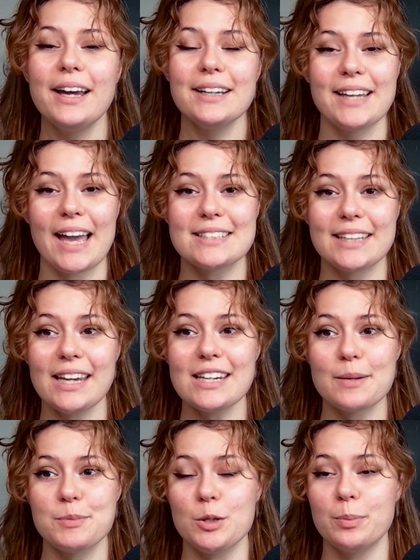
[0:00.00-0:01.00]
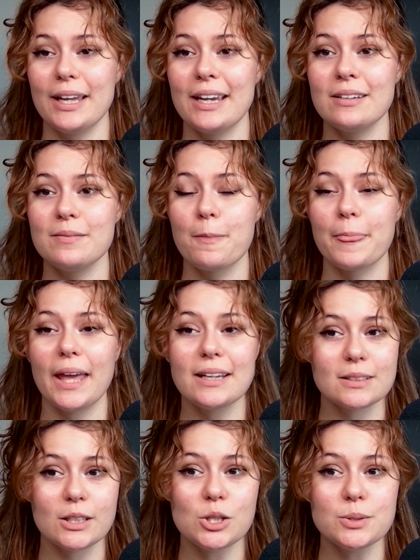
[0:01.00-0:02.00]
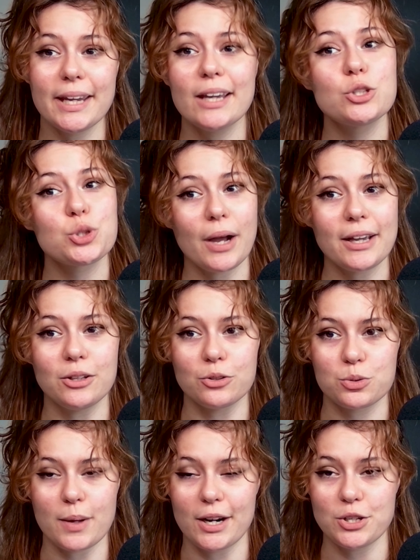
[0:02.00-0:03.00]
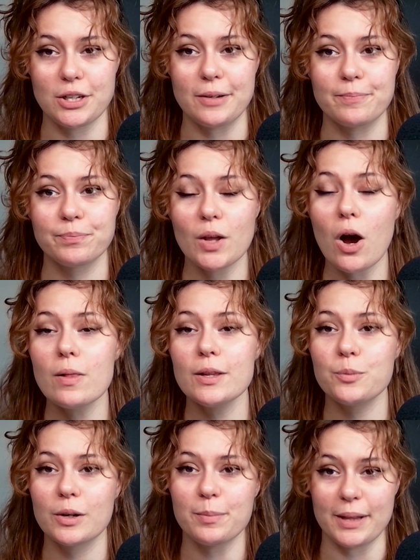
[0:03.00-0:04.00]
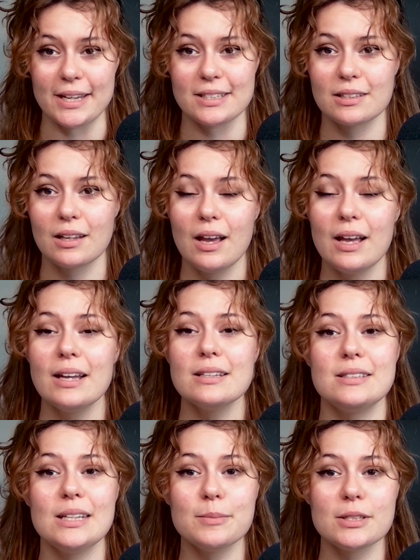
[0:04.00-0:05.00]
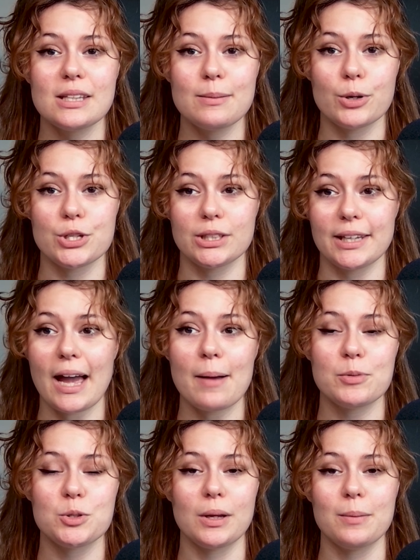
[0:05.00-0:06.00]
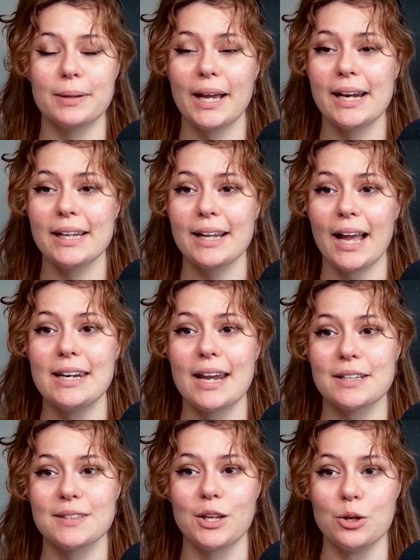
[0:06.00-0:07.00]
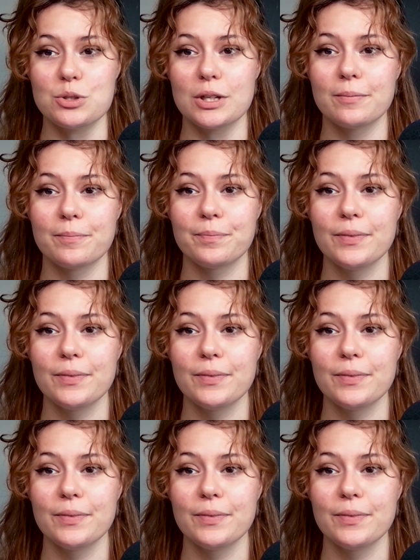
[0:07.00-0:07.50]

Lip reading: Cascade helps you plan, execute, and track your strategy, all in one place, seamlessly bridging the gap between planning and execution.